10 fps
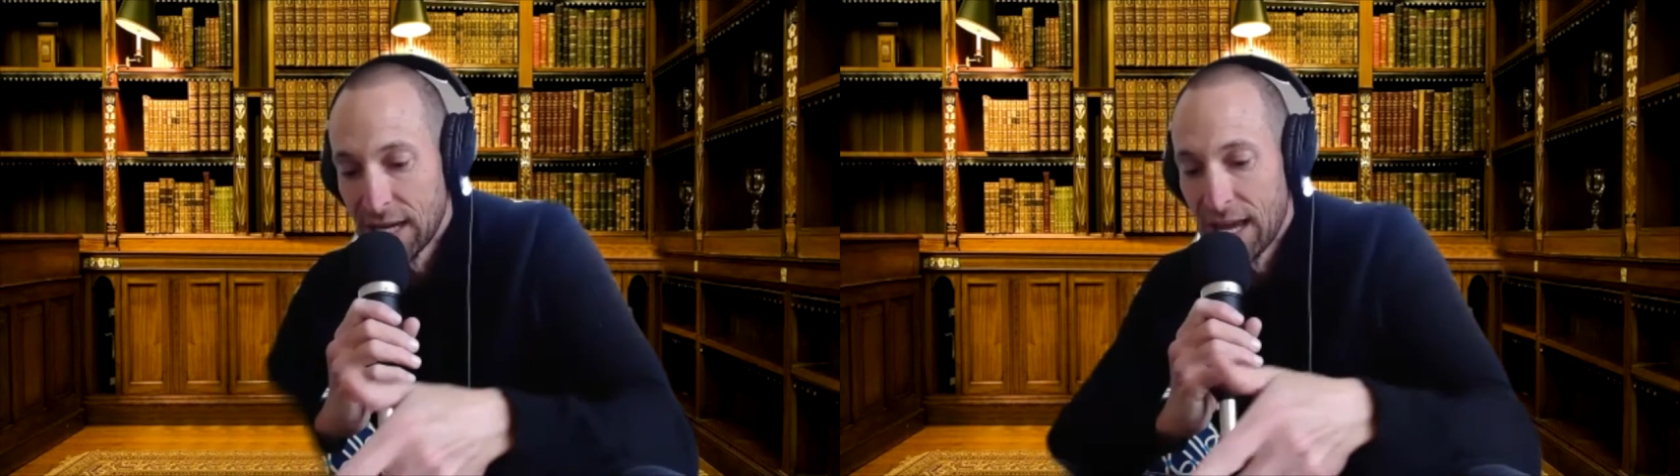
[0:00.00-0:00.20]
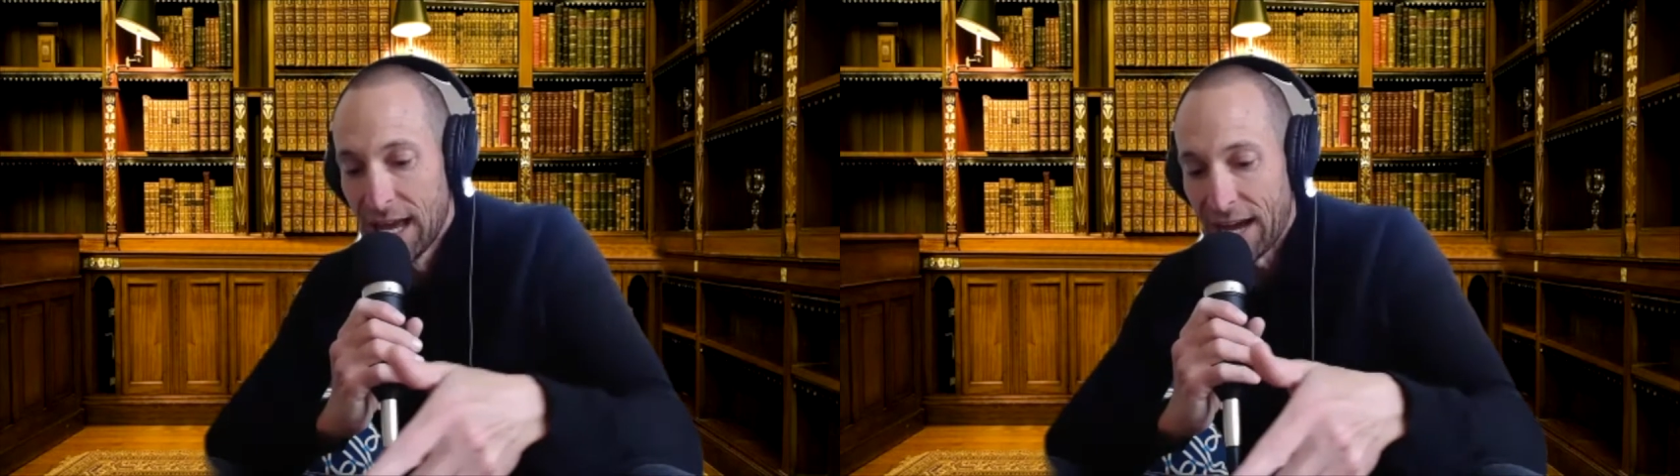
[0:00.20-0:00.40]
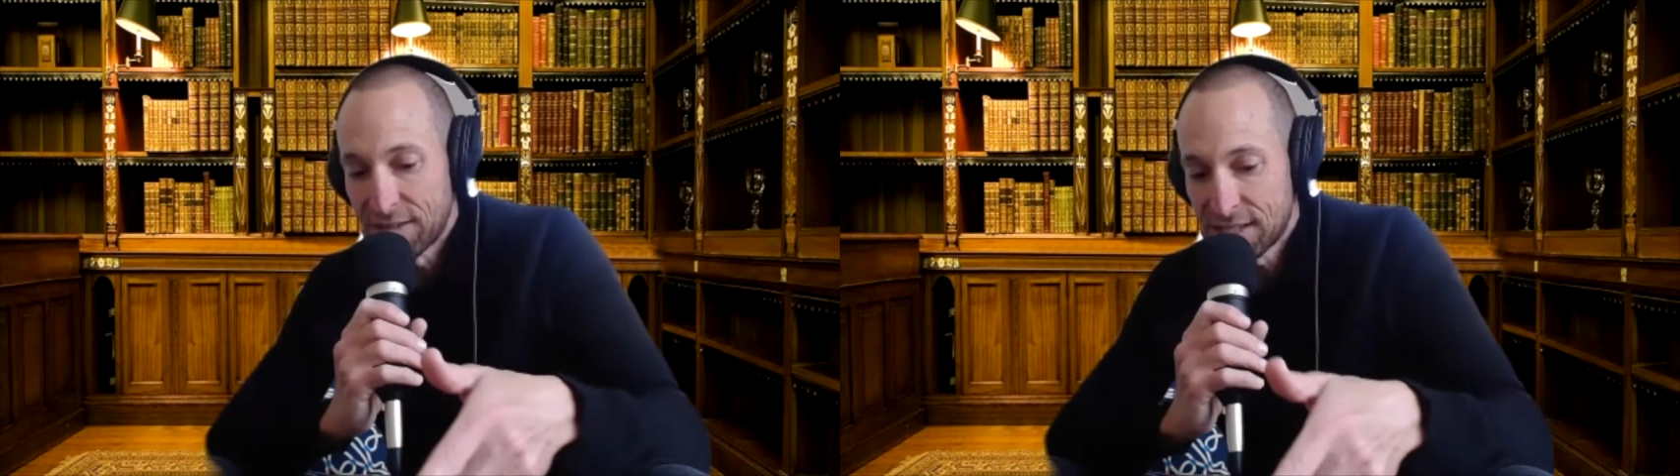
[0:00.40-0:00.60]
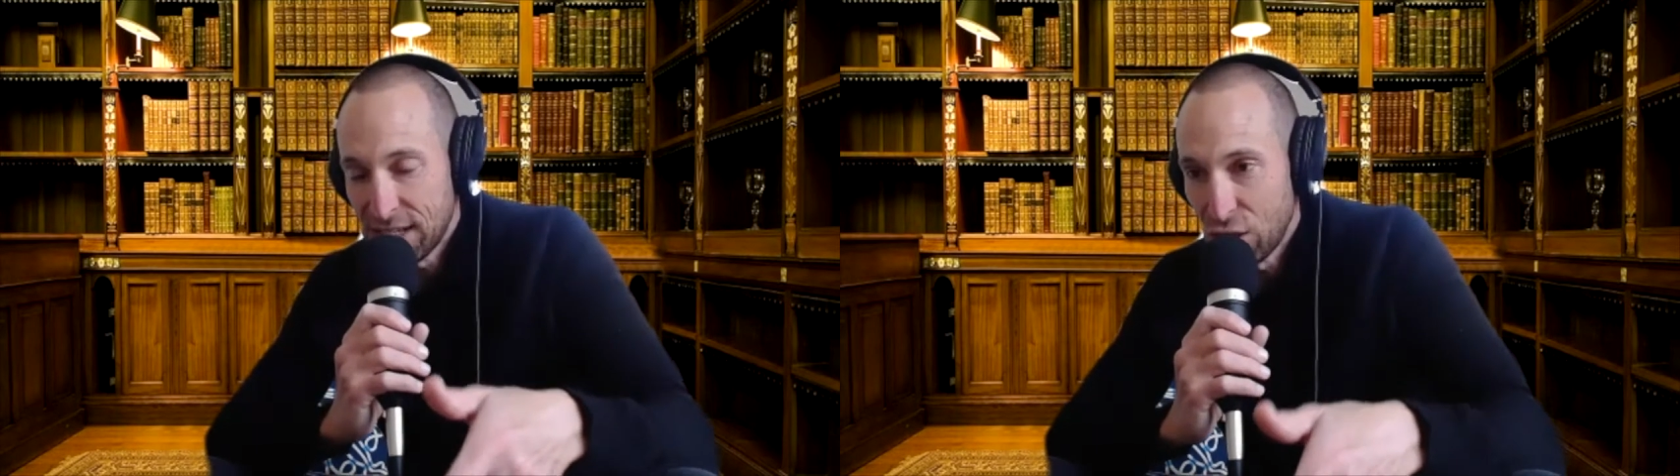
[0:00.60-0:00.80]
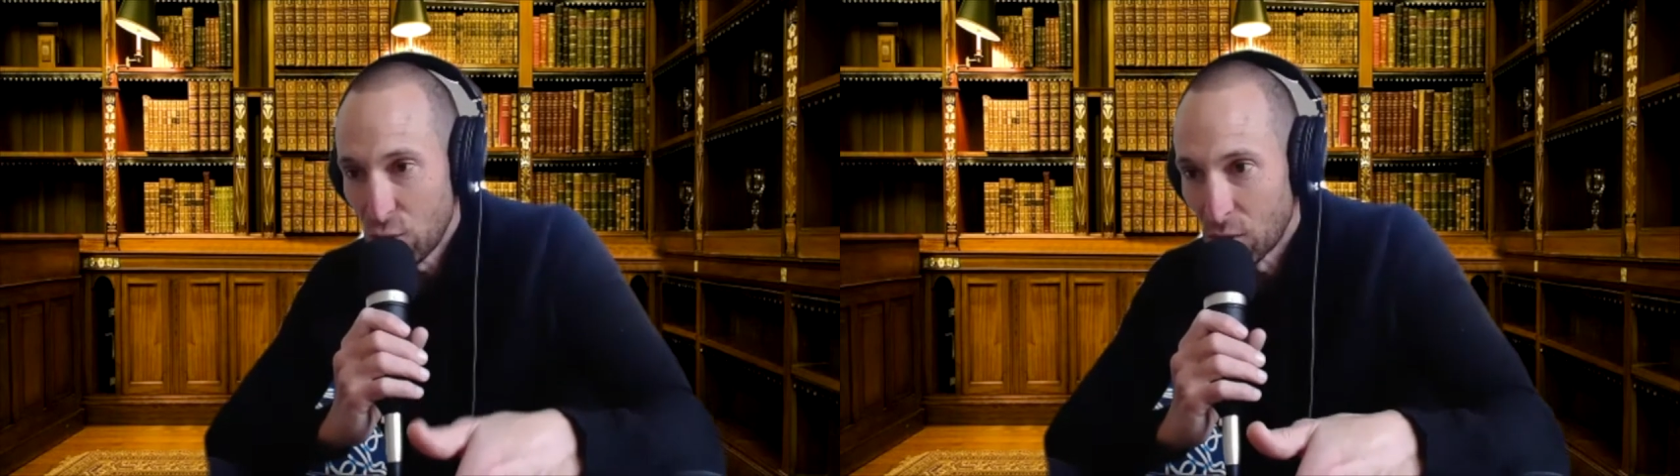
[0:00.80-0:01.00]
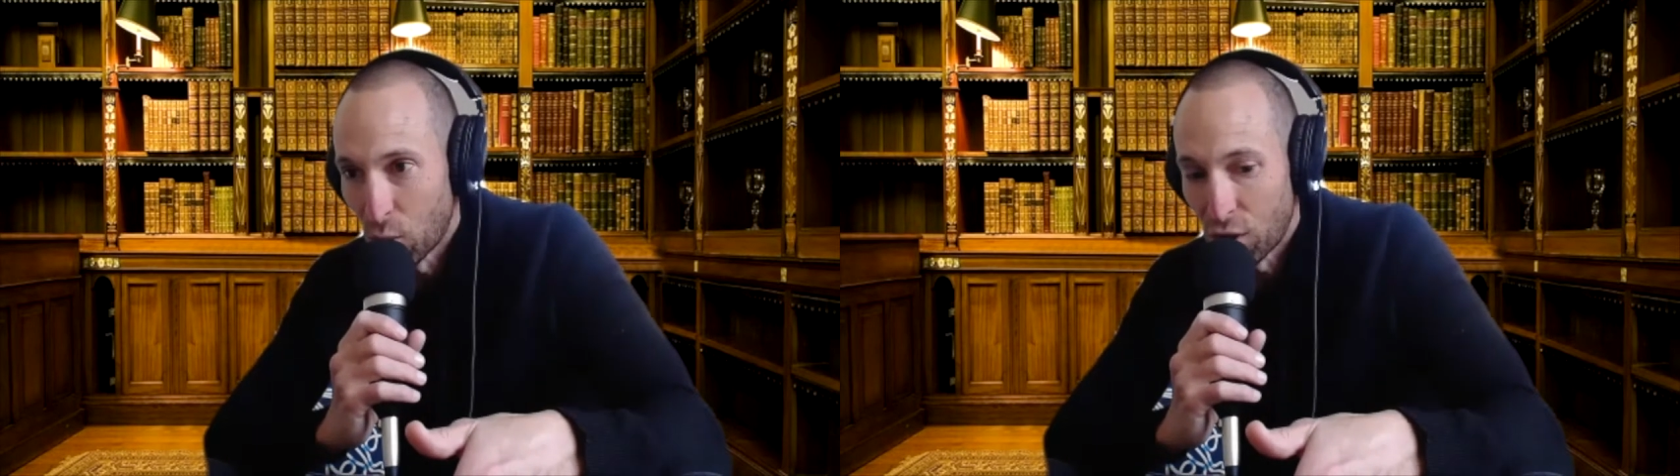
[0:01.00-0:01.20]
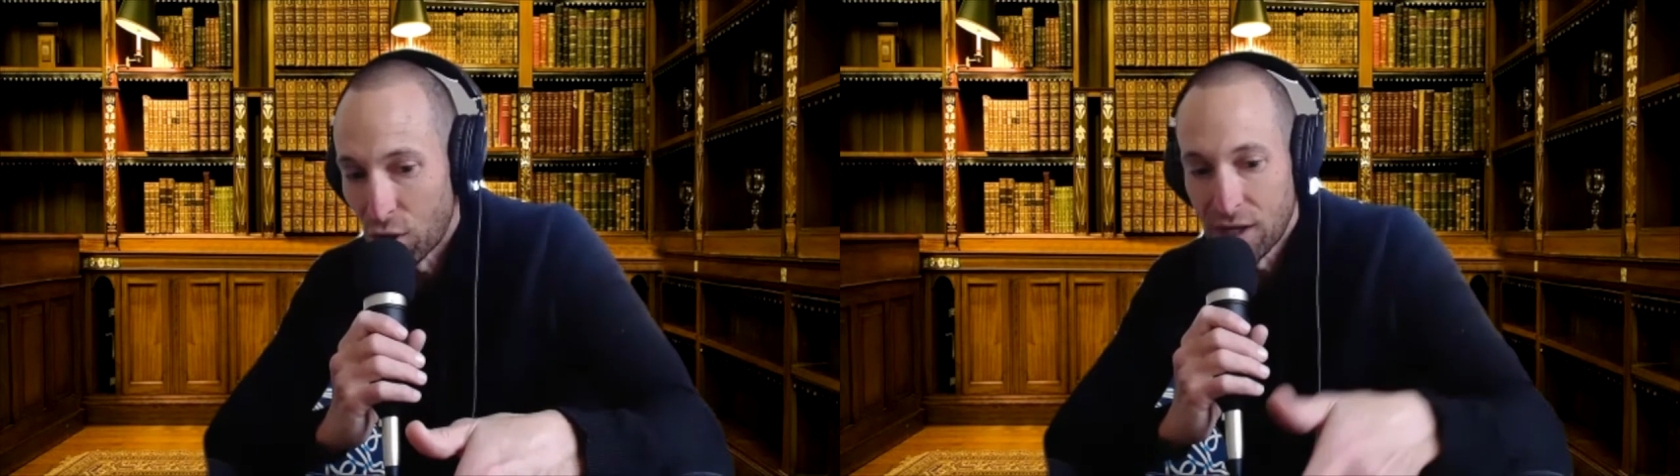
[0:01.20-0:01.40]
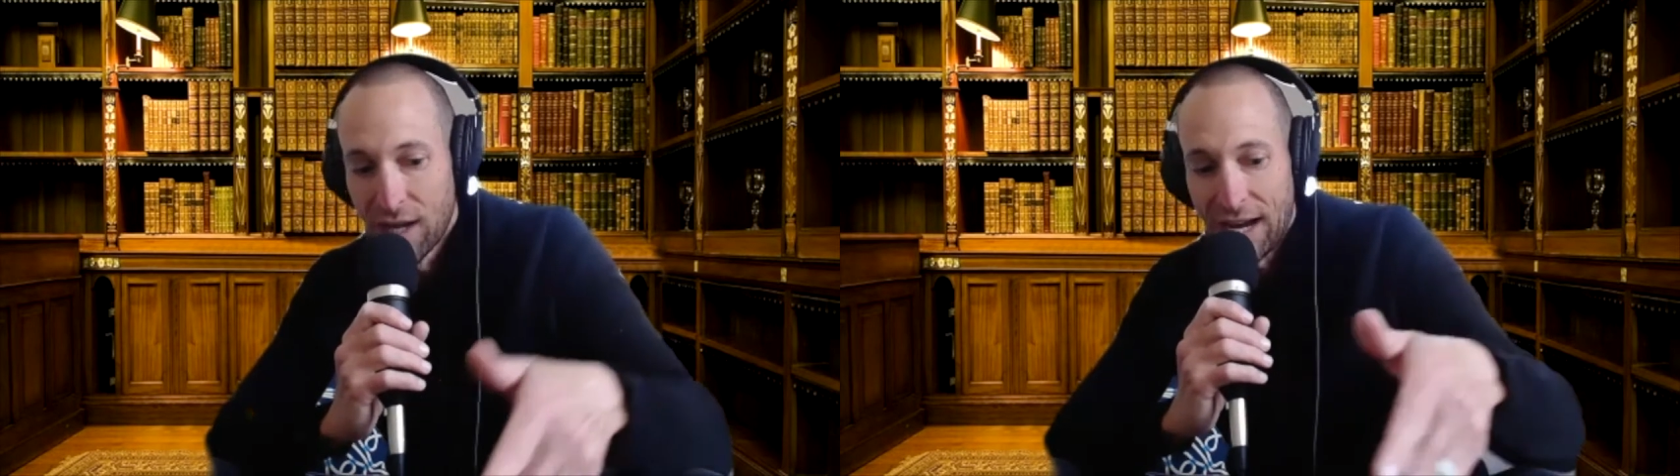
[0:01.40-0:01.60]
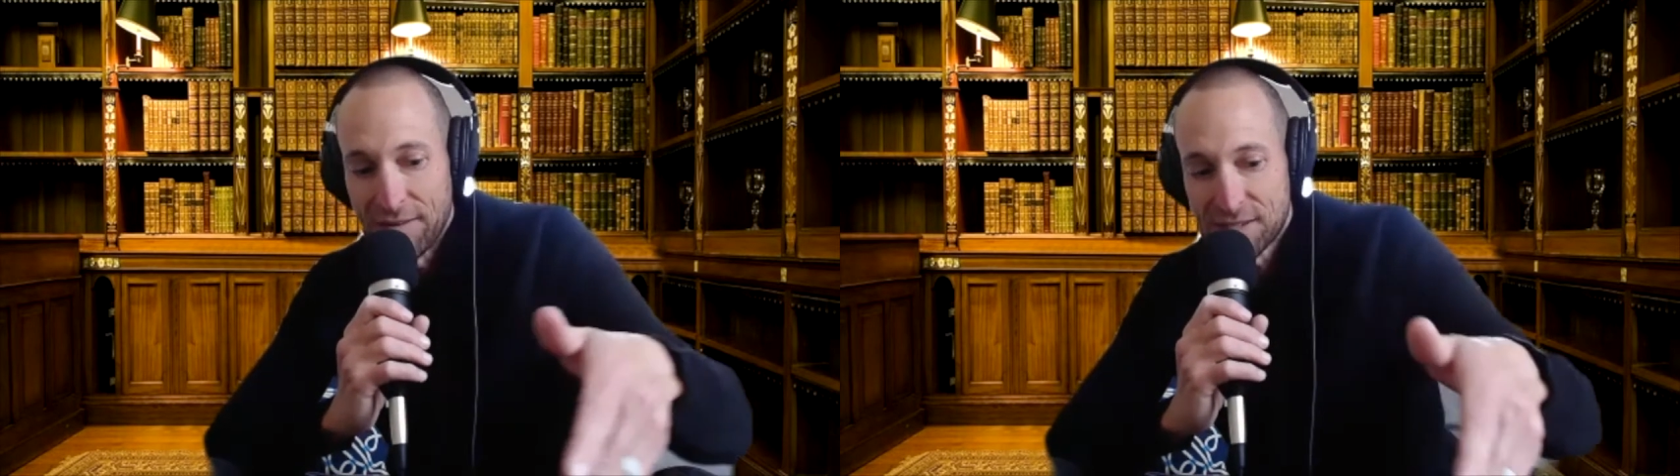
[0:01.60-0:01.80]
I've seen you at work. I've